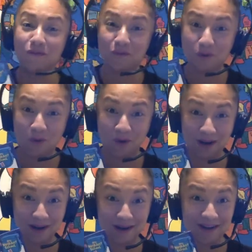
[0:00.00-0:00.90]

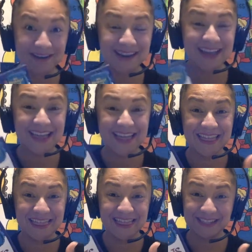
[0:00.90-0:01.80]
for
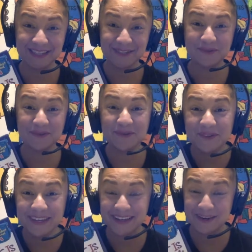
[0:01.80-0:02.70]
the school
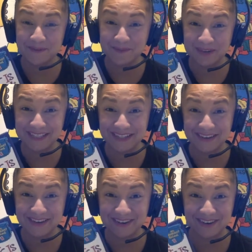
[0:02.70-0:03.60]
year, boys
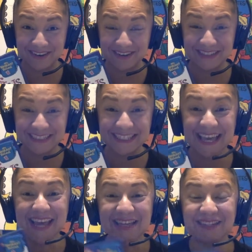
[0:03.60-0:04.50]
and girls.
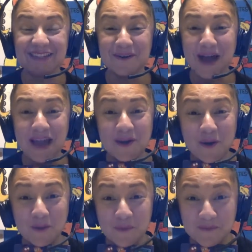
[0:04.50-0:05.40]
So, I
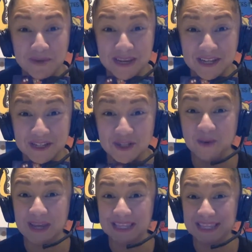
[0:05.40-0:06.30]
hope you've been
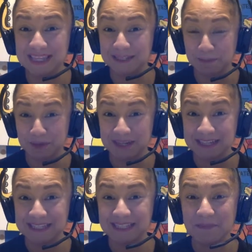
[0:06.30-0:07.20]
enjoying these
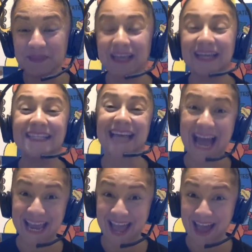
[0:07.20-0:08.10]
books because
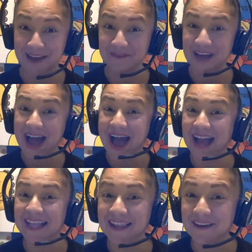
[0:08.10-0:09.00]
I have.
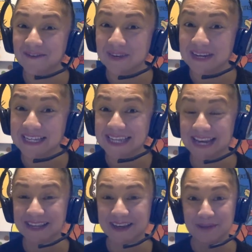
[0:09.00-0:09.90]
I love reading
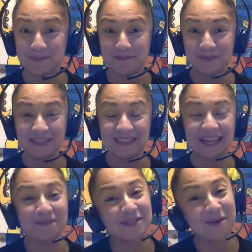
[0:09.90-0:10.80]
Dan Gutman books, and
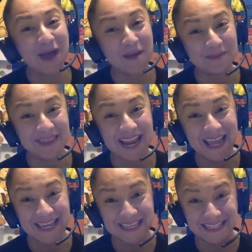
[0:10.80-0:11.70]
I'm so happy that
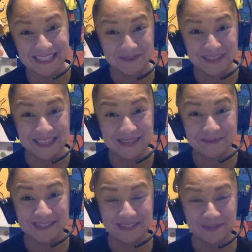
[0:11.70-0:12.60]
I can still read them
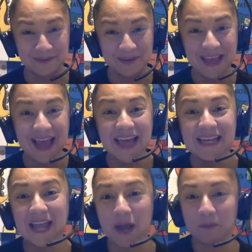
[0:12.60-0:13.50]
to you.
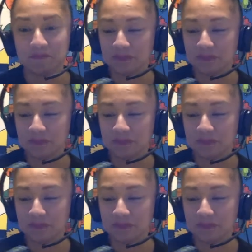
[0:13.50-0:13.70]
Now,